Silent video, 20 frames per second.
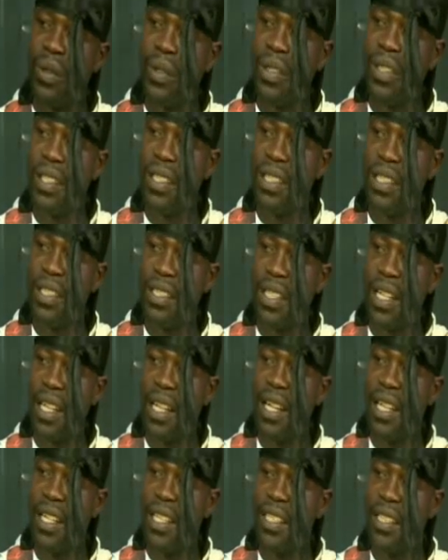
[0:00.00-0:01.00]
is
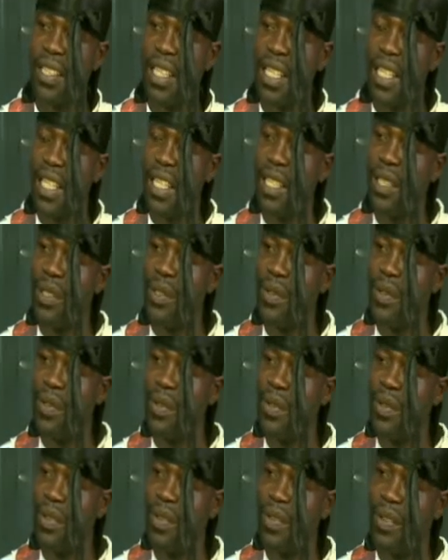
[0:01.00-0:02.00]
the key
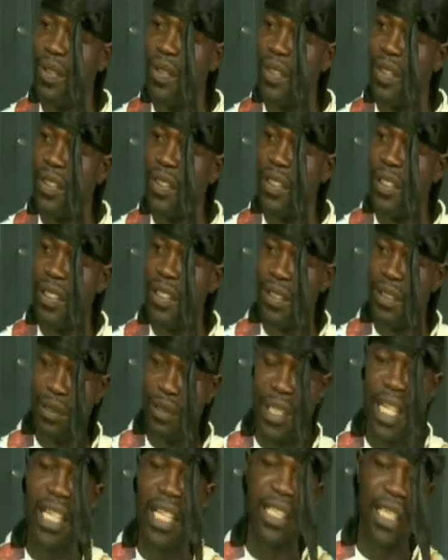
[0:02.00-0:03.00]
to
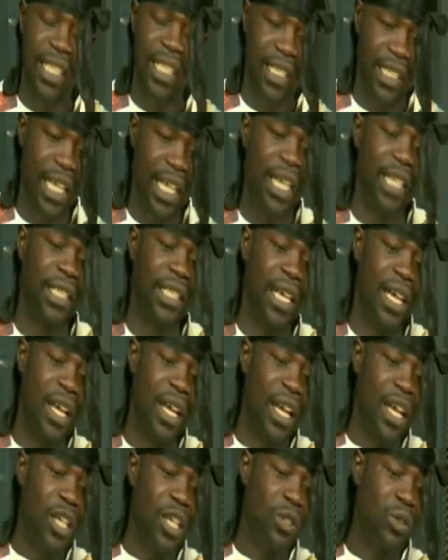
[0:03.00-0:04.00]
success. Yes,
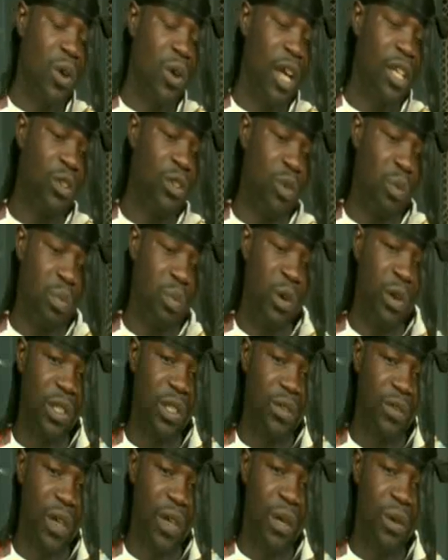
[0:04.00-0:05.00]
so I had to pause
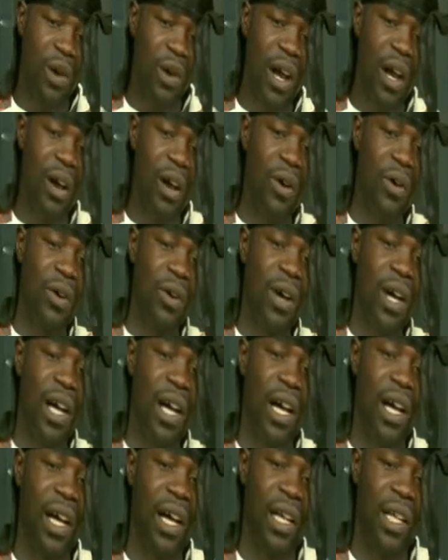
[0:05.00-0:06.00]
for a while.
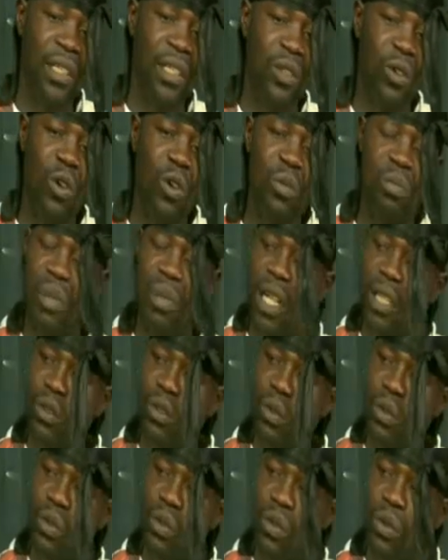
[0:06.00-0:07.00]
I'd gone back
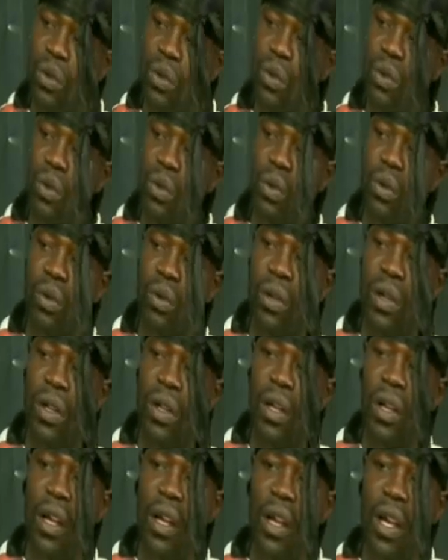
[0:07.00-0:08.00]
to school
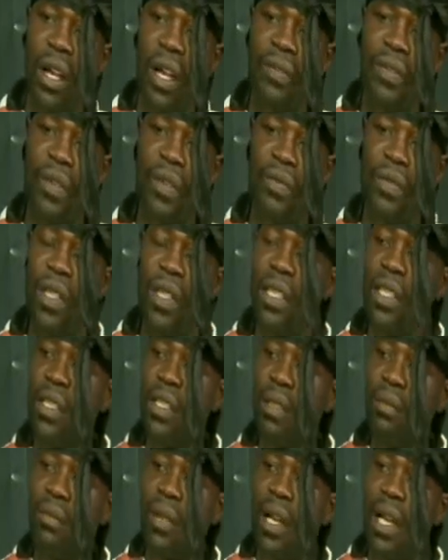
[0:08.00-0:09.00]
after
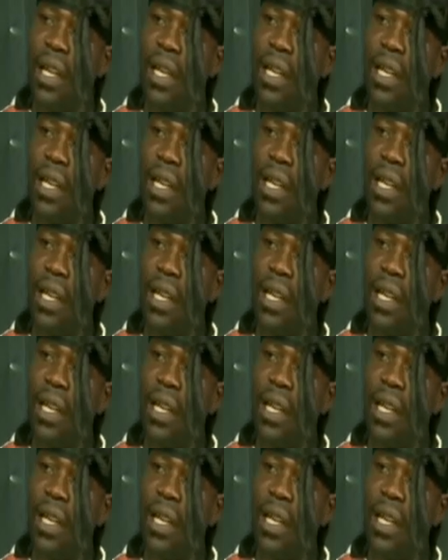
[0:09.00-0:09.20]
finishing my